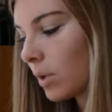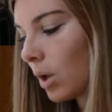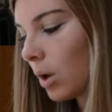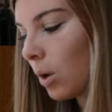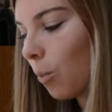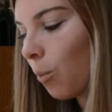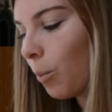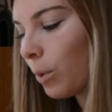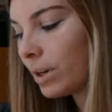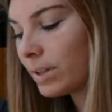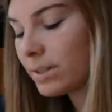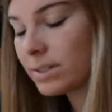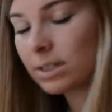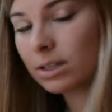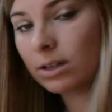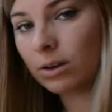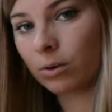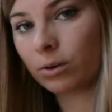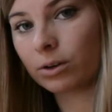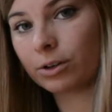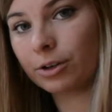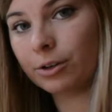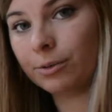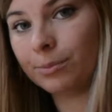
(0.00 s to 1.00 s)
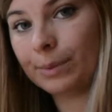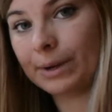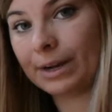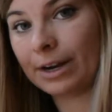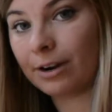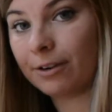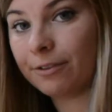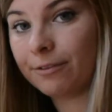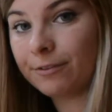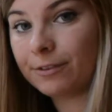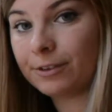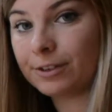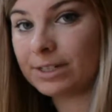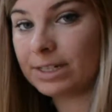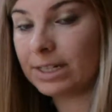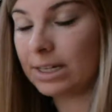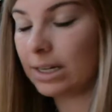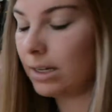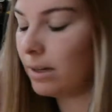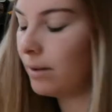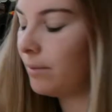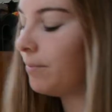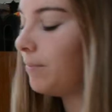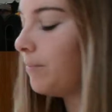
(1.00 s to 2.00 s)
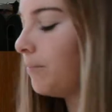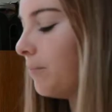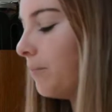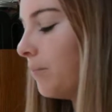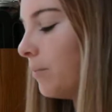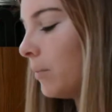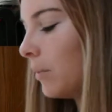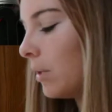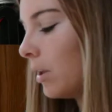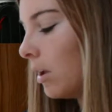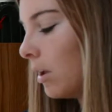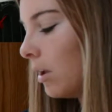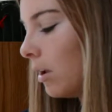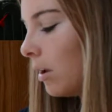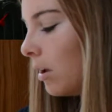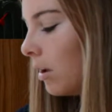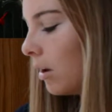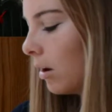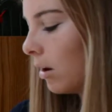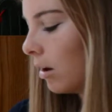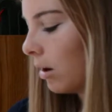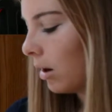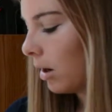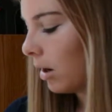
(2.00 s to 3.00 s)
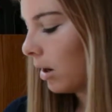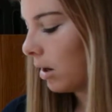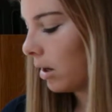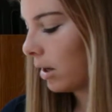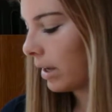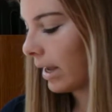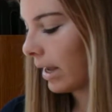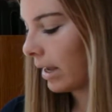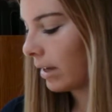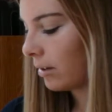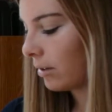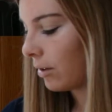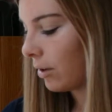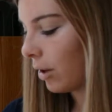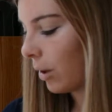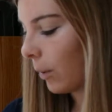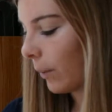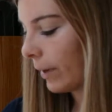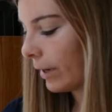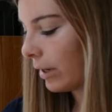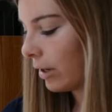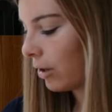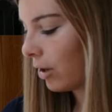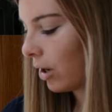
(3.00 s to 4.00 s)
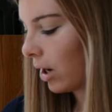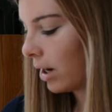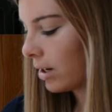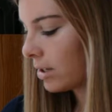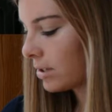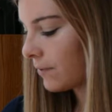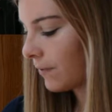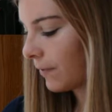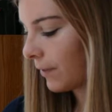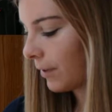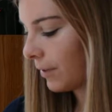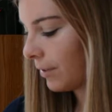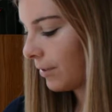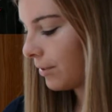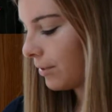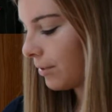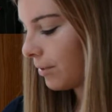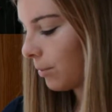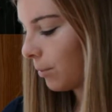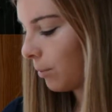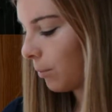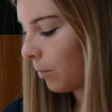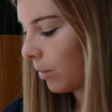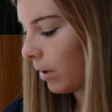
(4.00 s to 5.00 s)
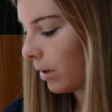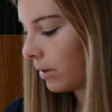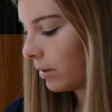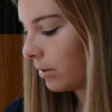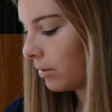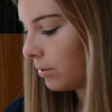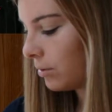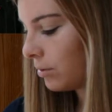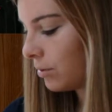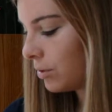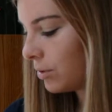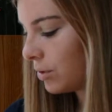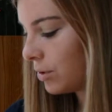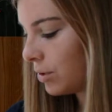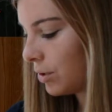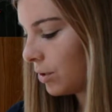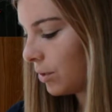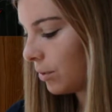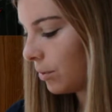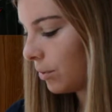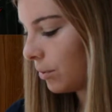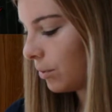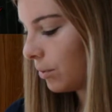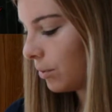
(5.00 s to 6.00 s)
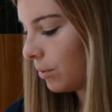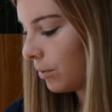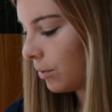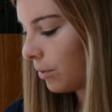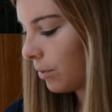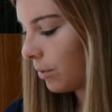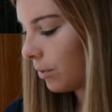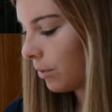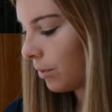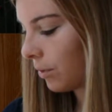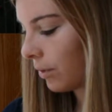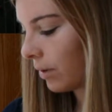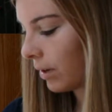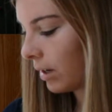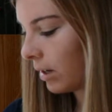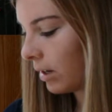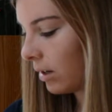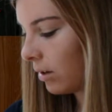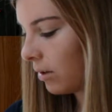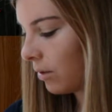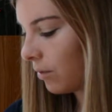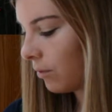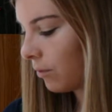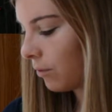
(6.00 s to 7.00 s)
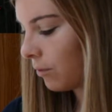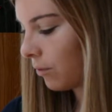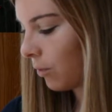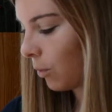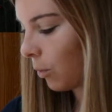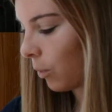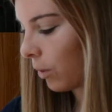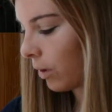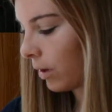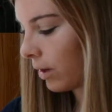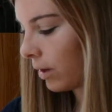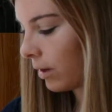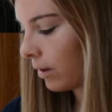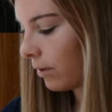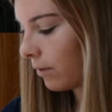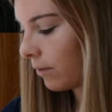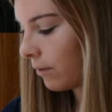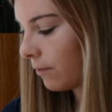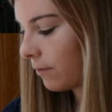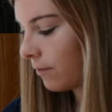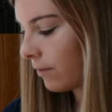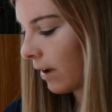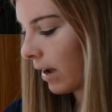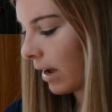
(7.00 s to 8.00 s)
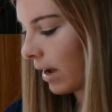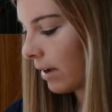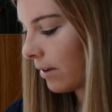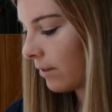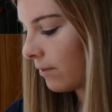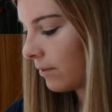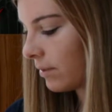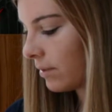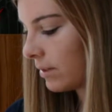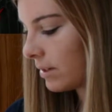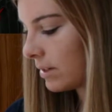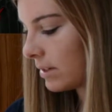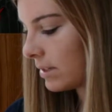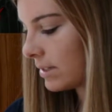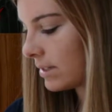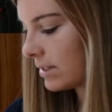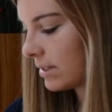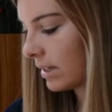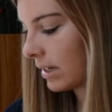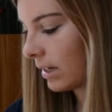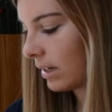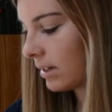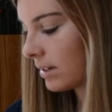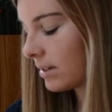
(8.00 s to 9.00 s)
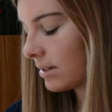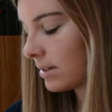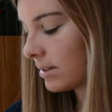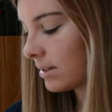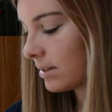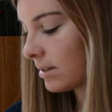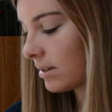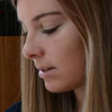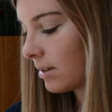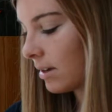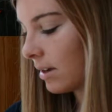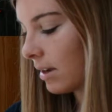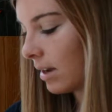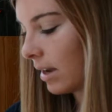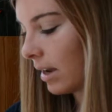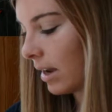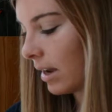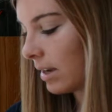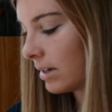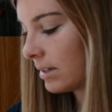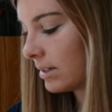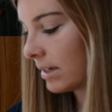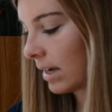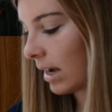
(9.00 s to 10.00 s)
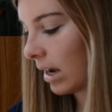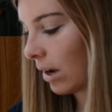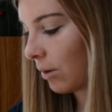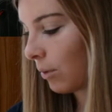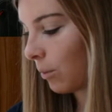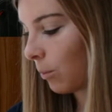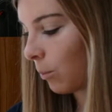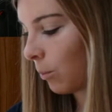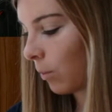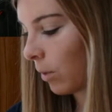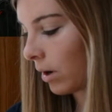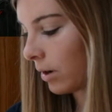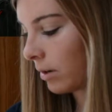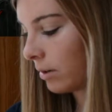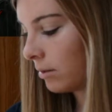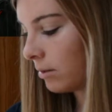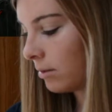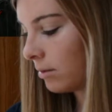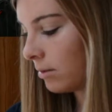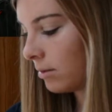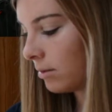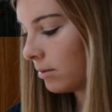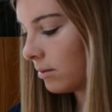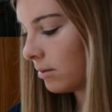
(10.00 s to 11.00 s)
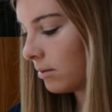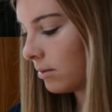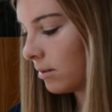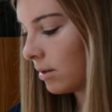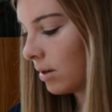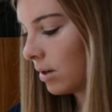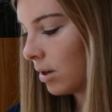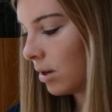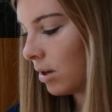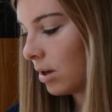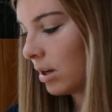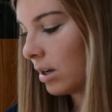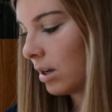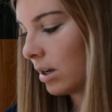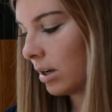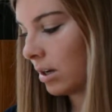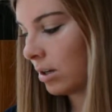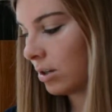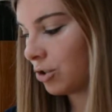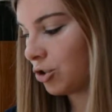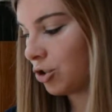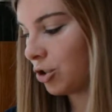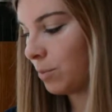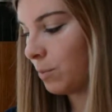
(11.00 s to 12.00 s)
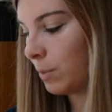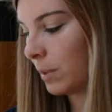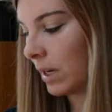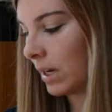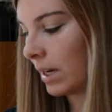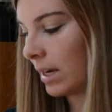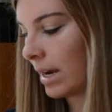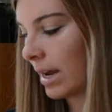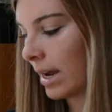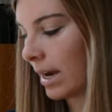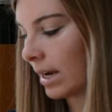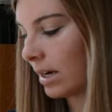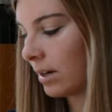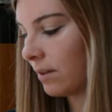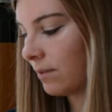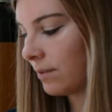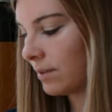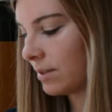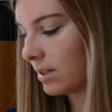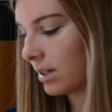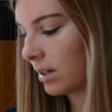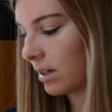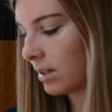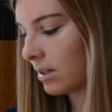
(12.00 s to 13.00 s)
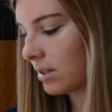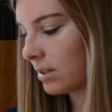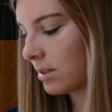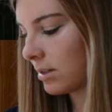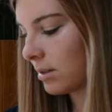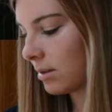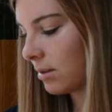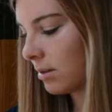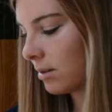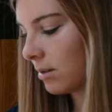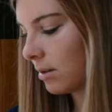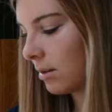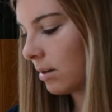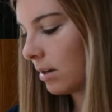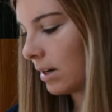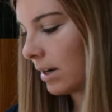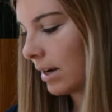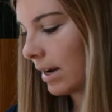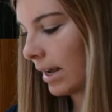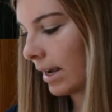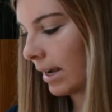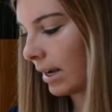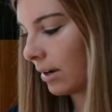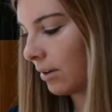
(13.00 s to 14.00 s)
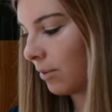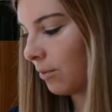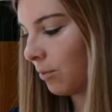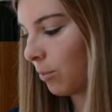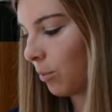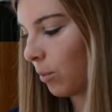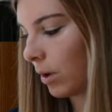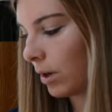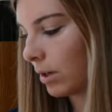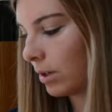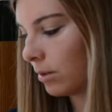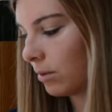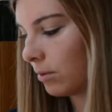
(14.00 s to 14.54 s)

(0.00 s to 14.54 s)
What is the ordered pair for D? Again, going across first. 1, 2, 3, 4, 5, 6, and down 1. It should be -6, -1,